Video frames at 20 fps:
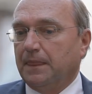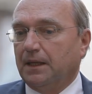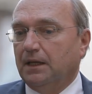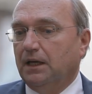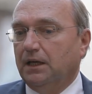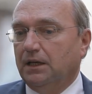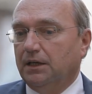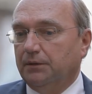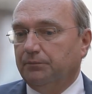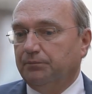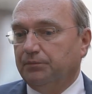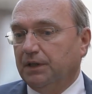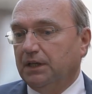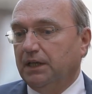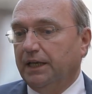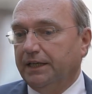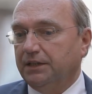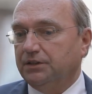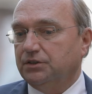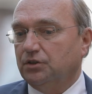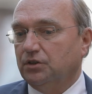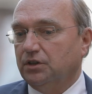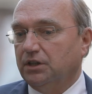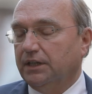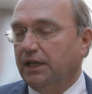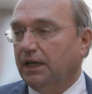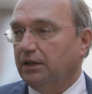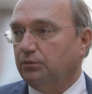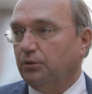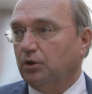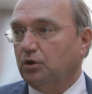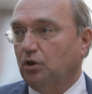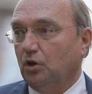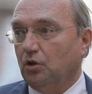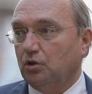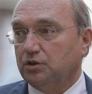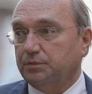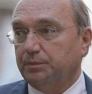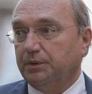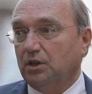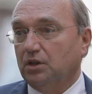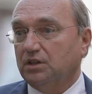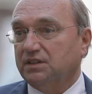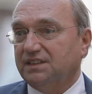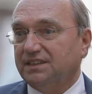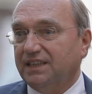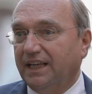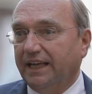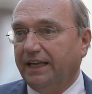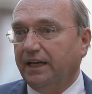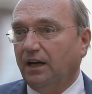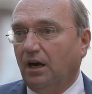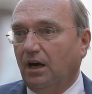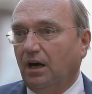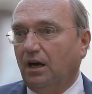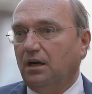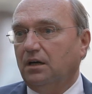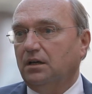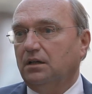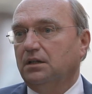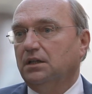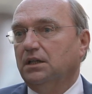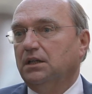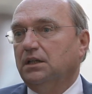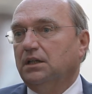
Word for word: um, linked to the network codes because they are